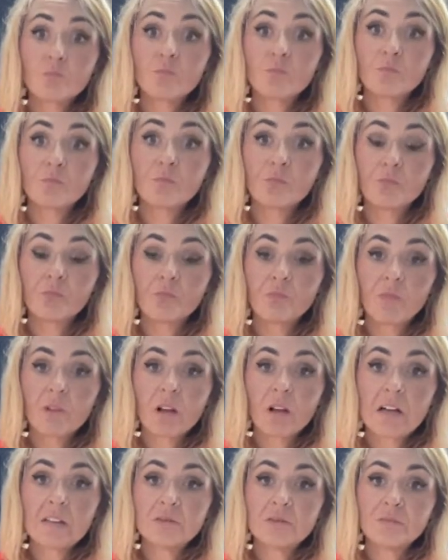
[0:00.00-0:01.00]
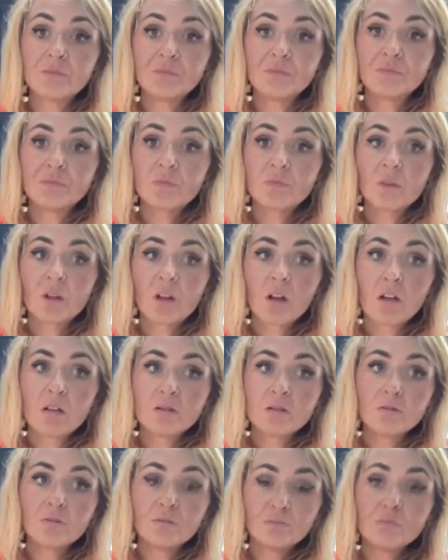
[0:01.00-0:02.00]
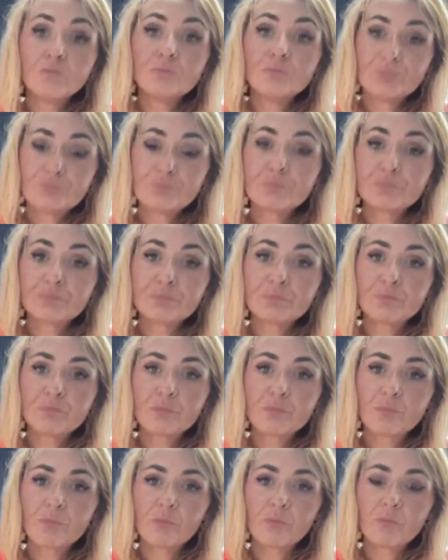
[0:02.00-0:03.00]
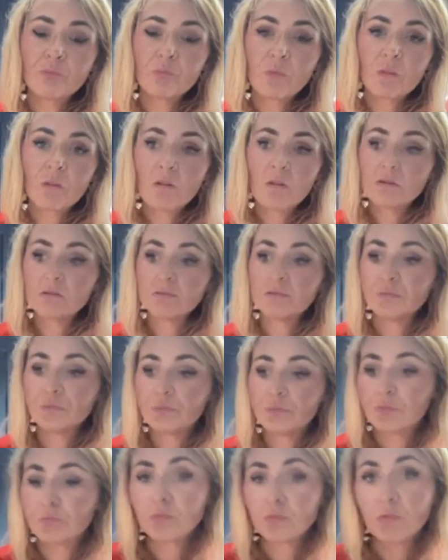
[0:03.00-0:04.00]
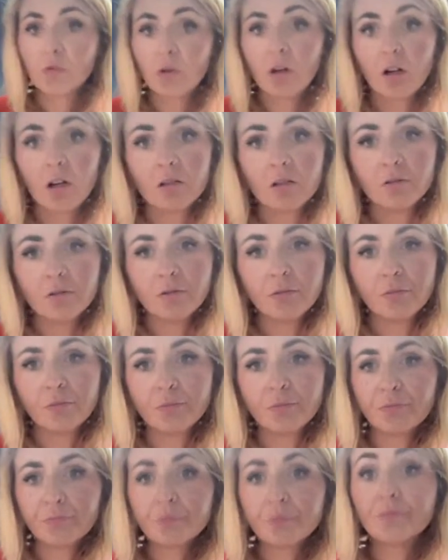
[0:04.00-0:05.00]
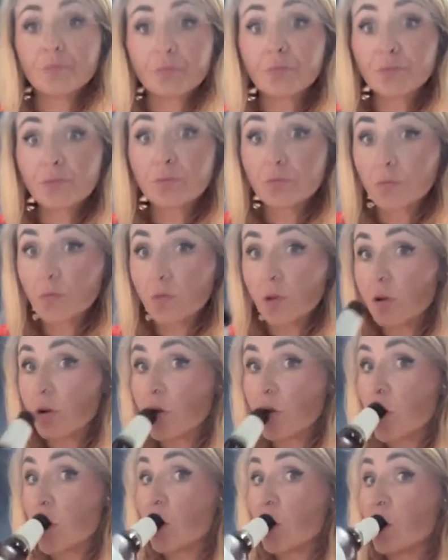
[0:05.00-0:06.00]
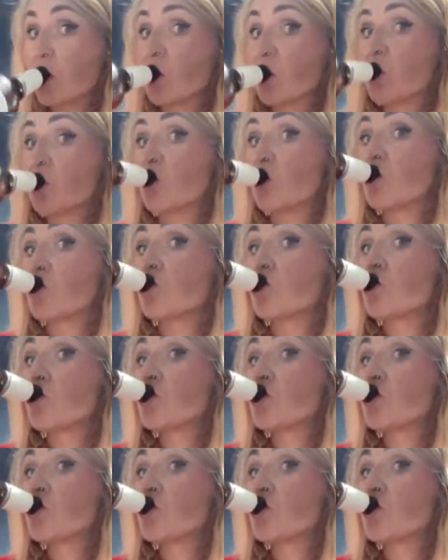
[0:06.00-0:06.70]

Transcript: So there we've got NIS, the NIS regulations, derived from the NIS directive.